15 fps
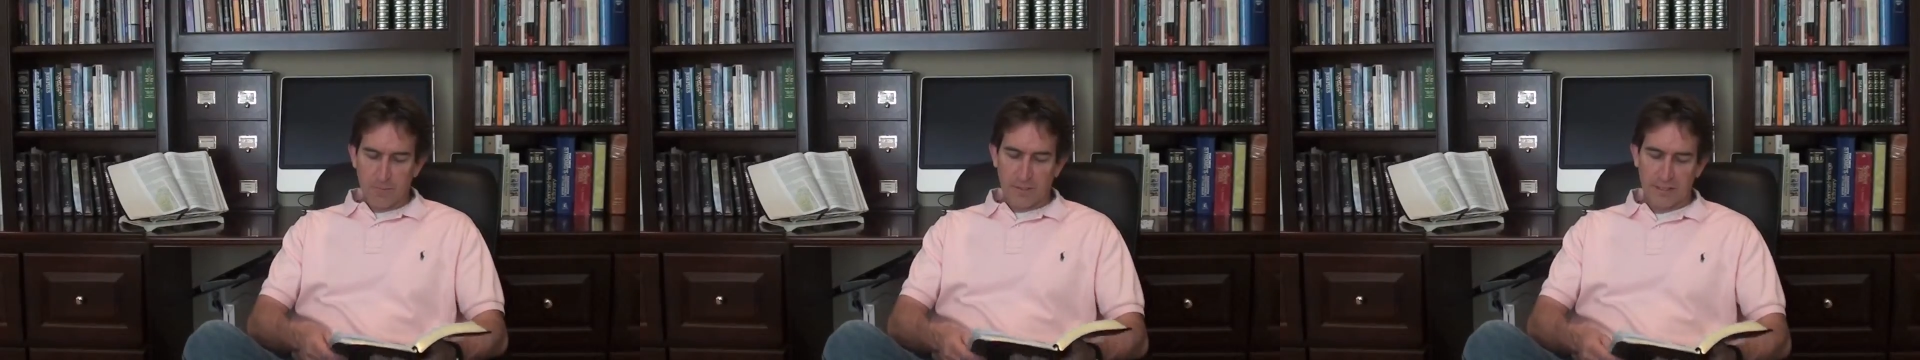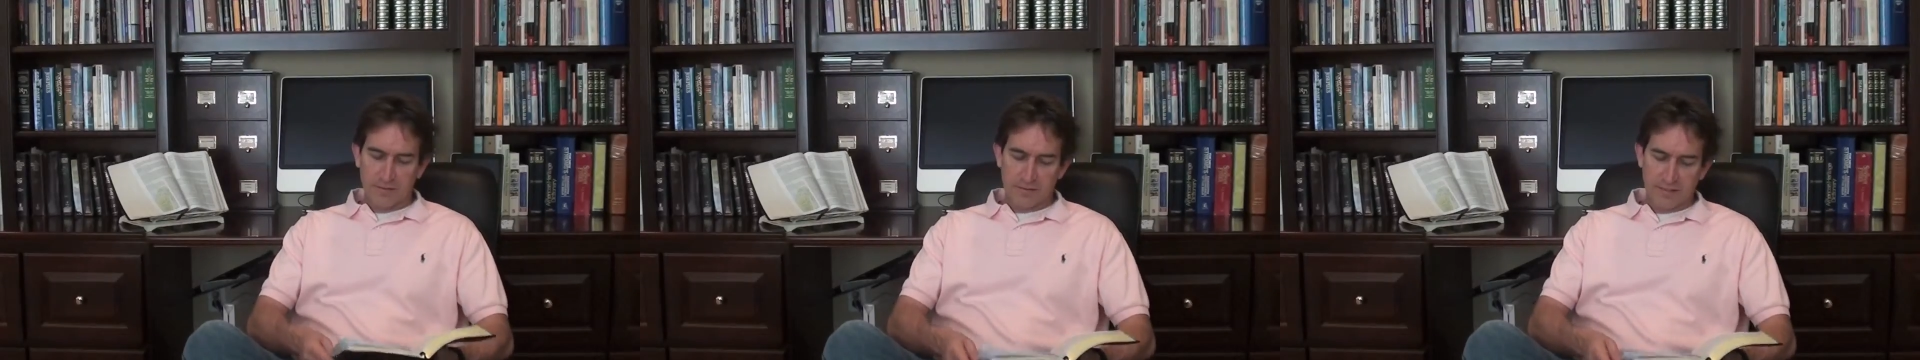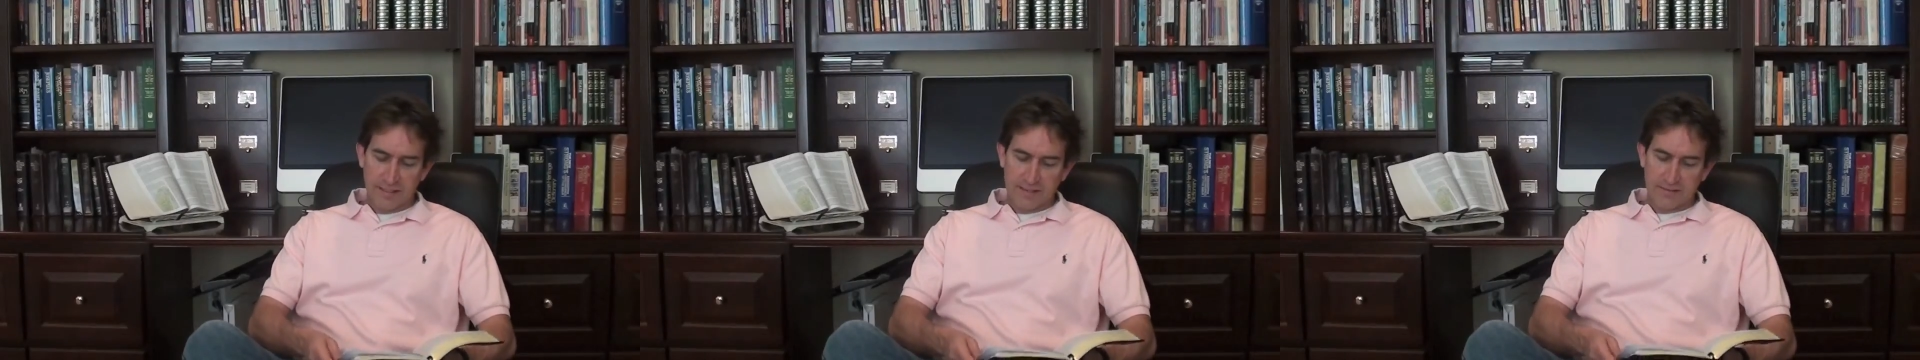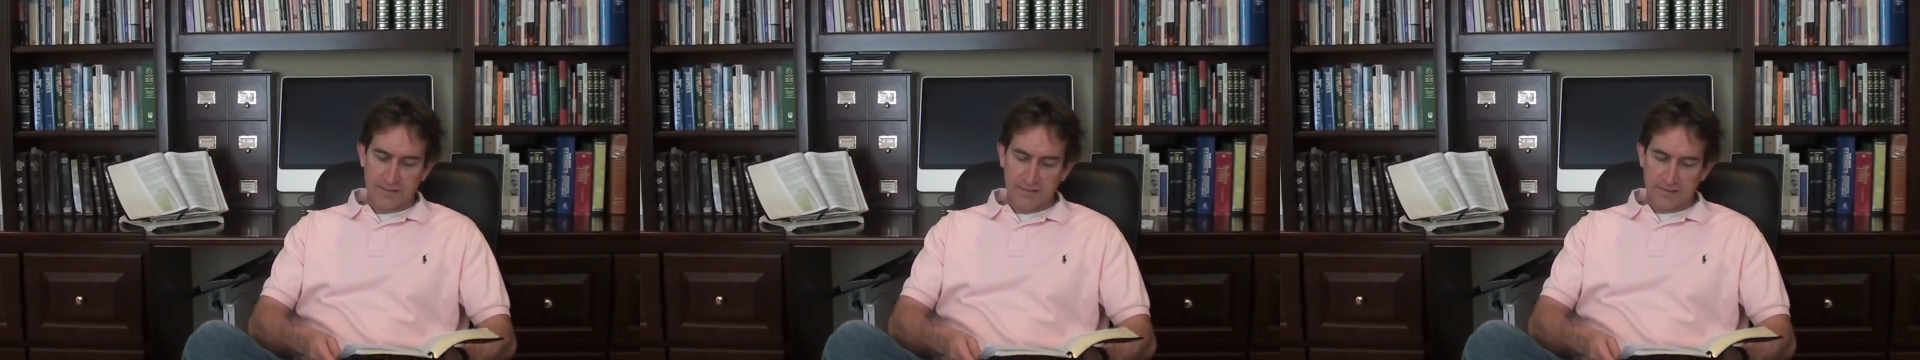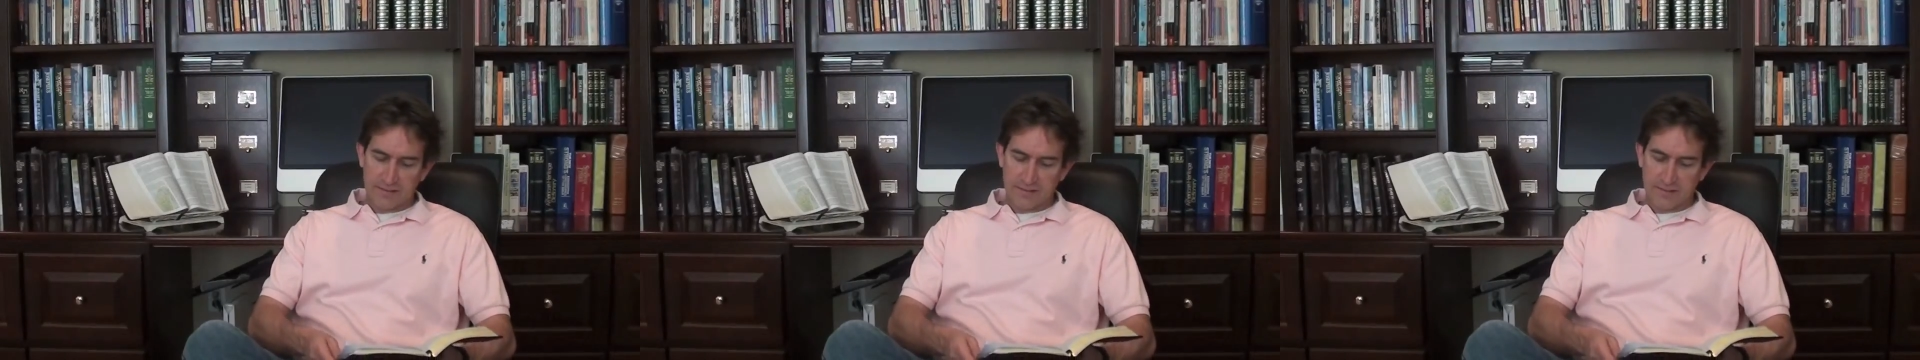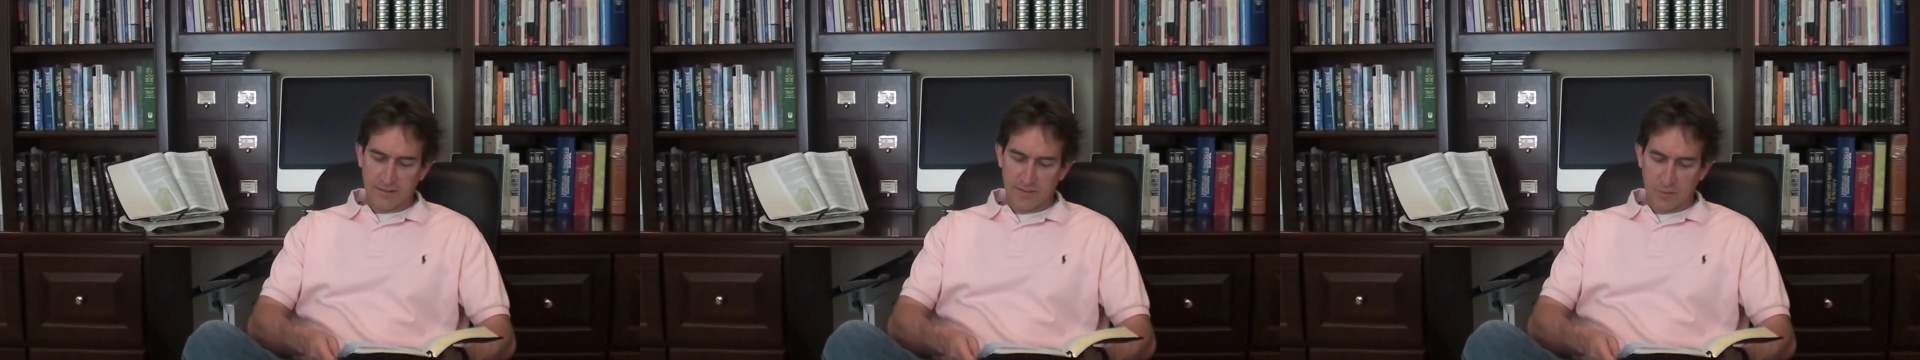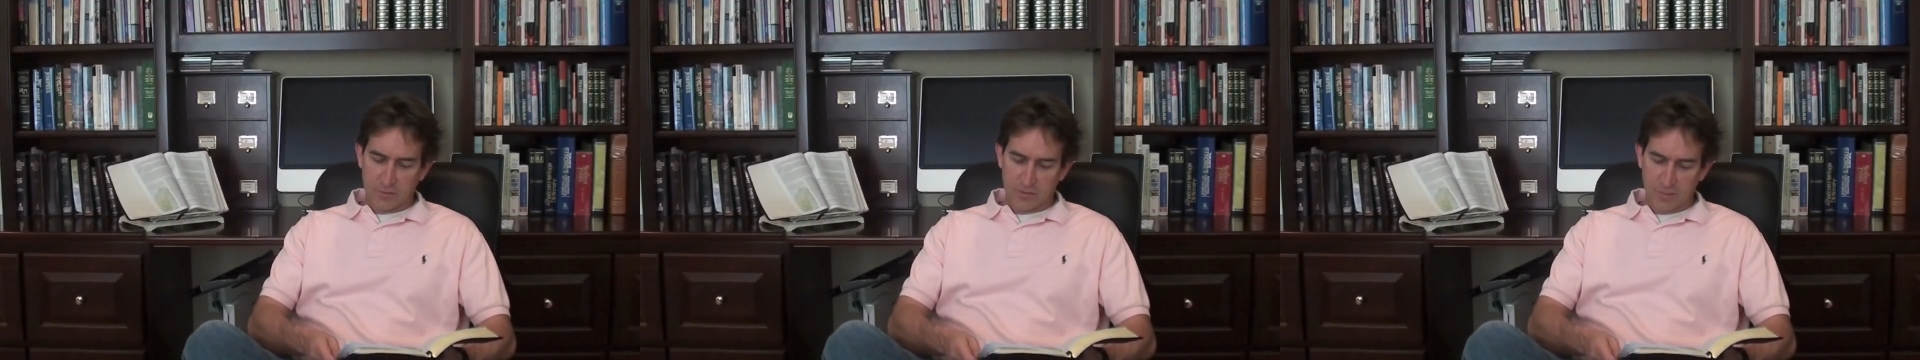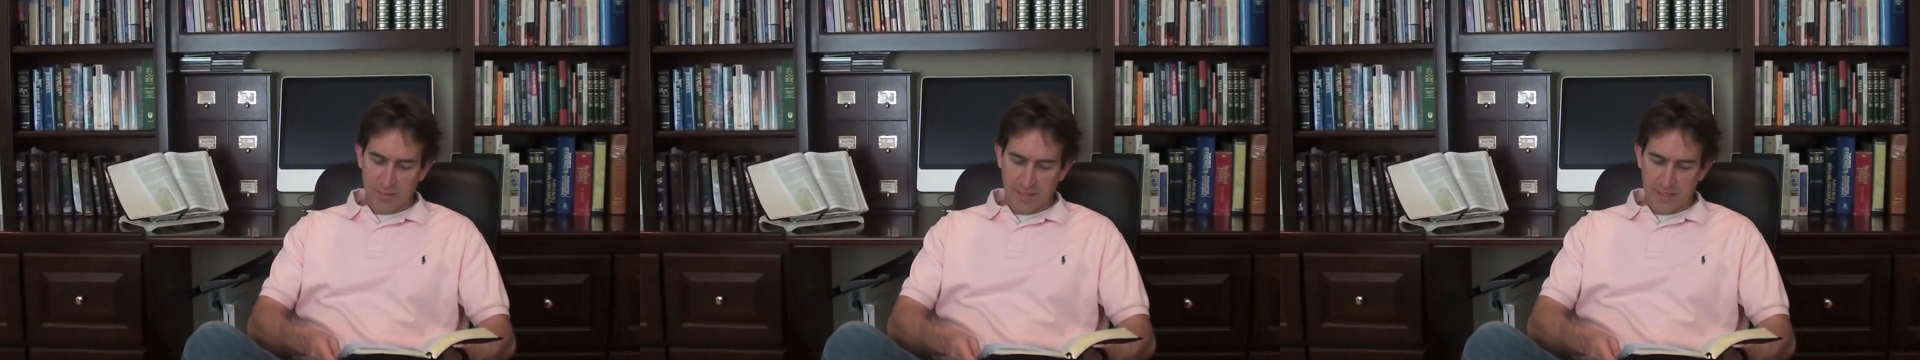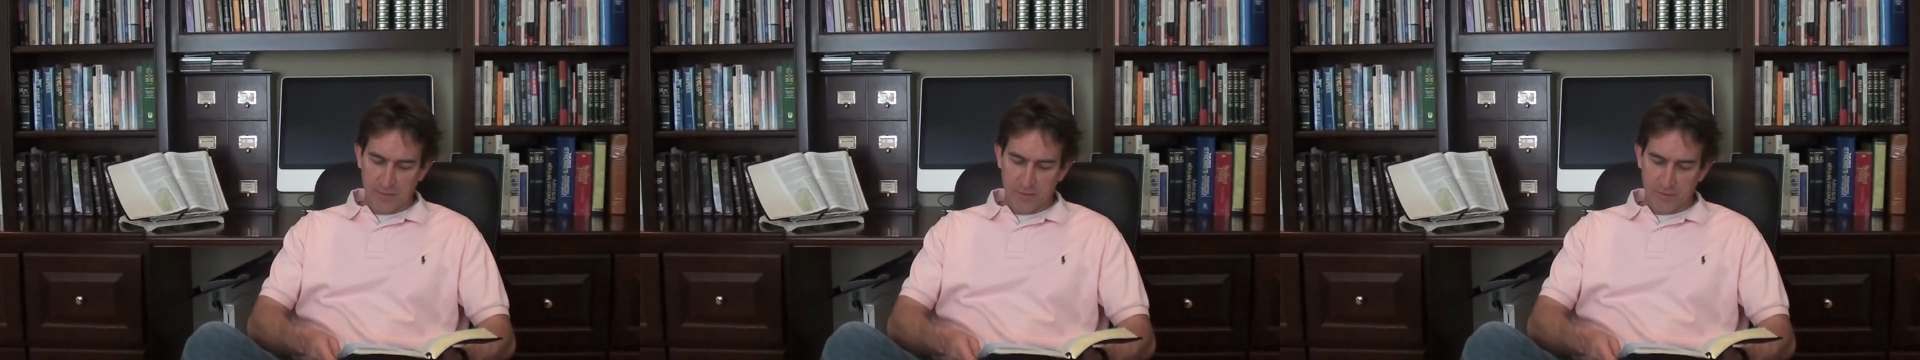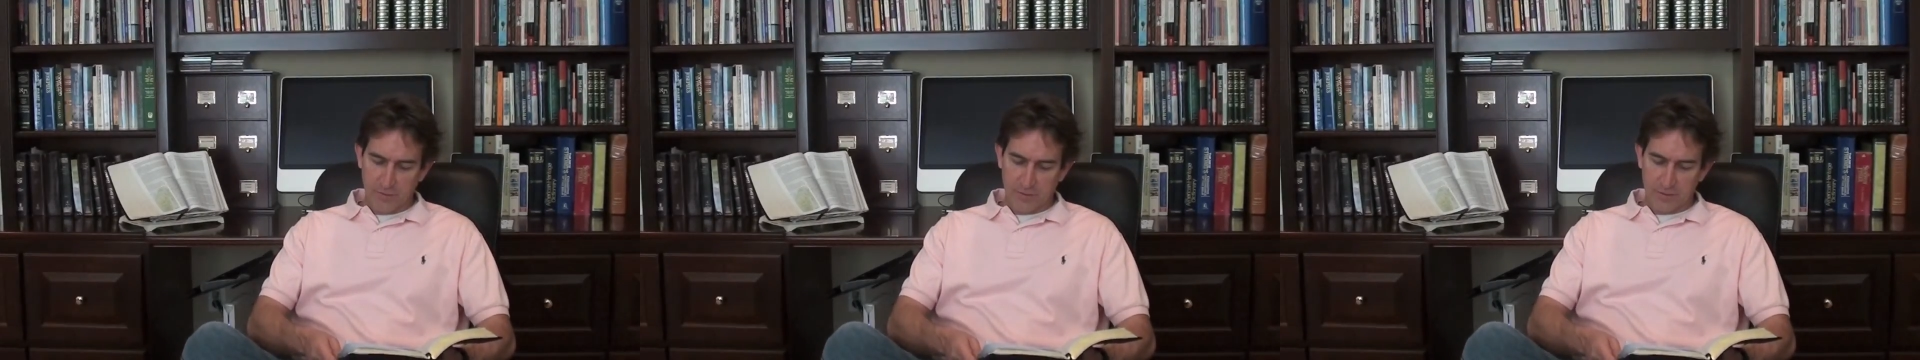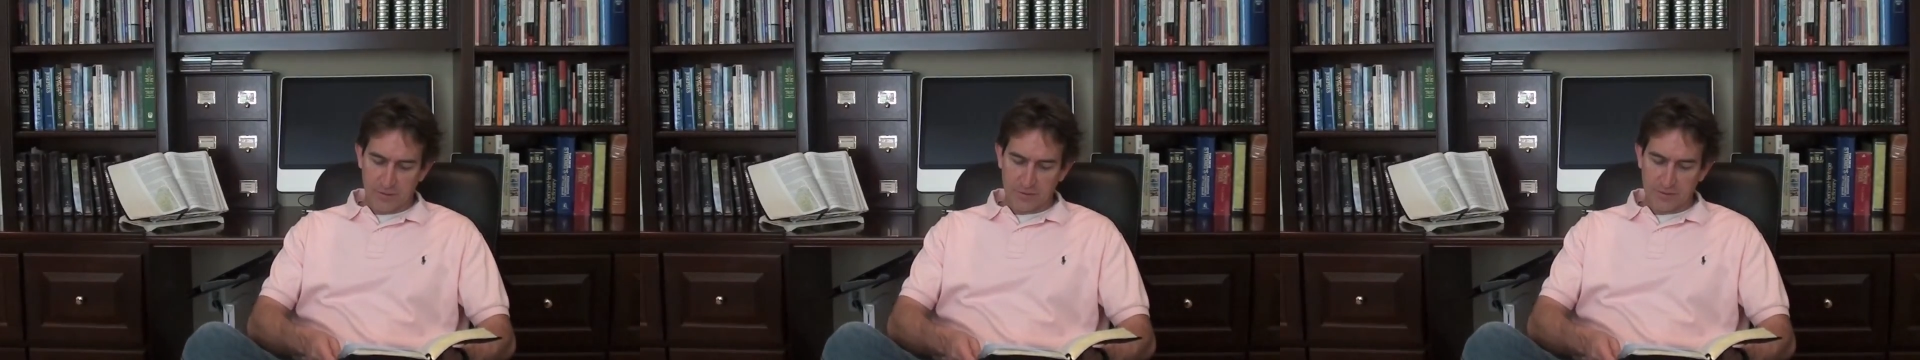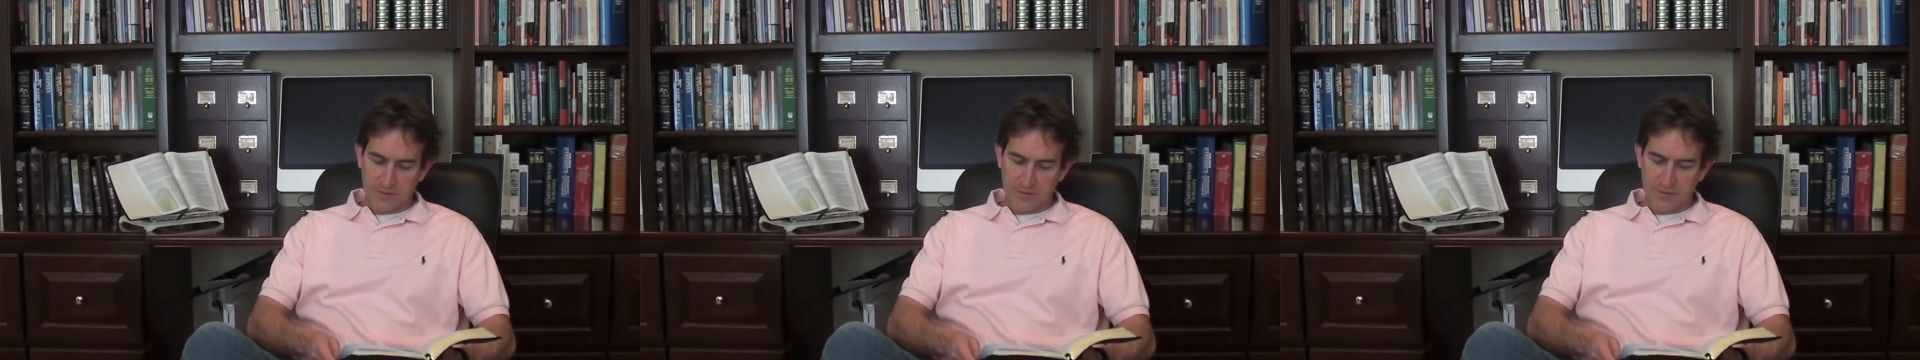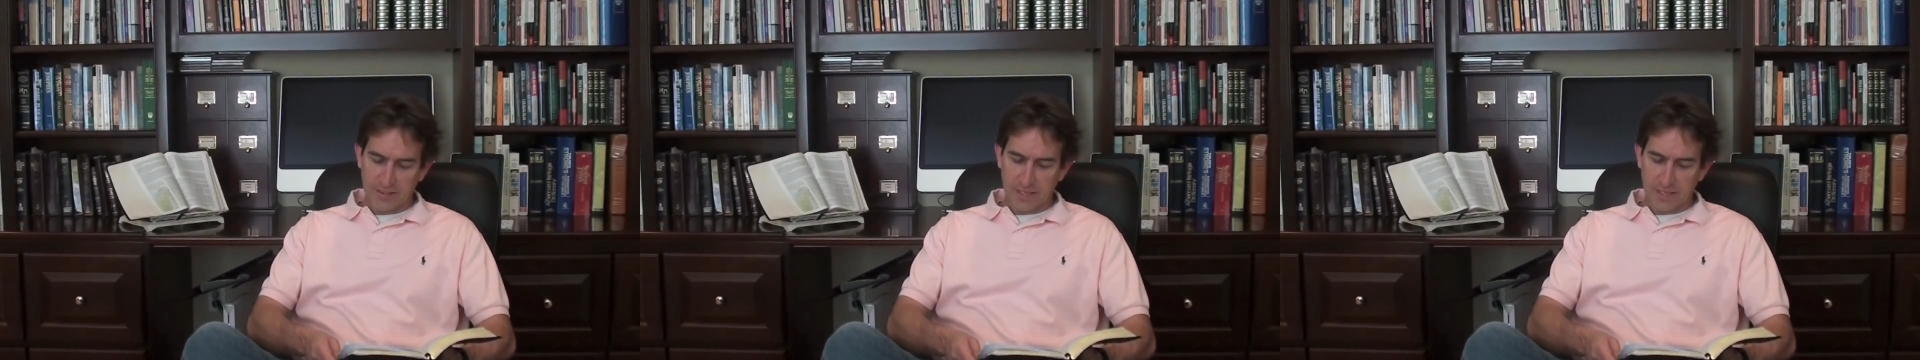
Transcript: And it says this, it said, there was a man of the Pharisees